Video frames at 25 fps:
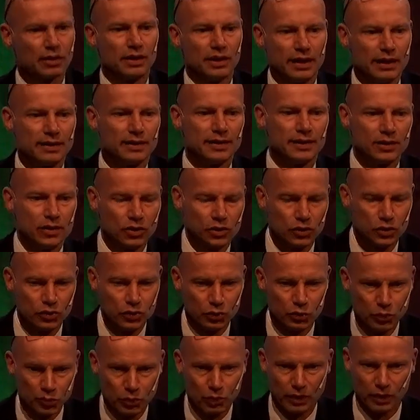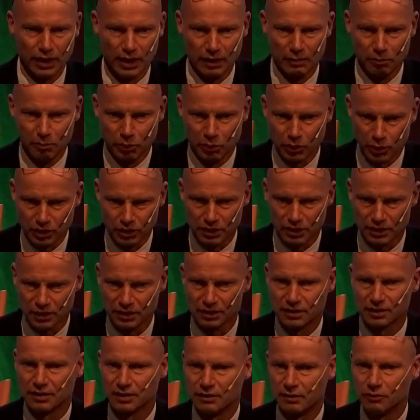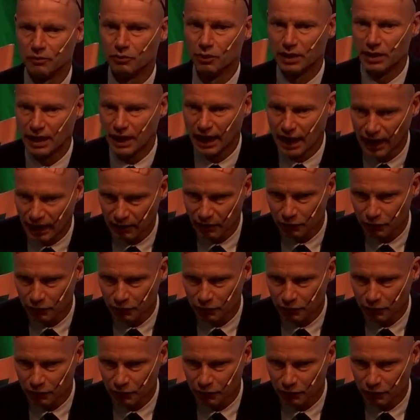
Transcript: important. We have to do this.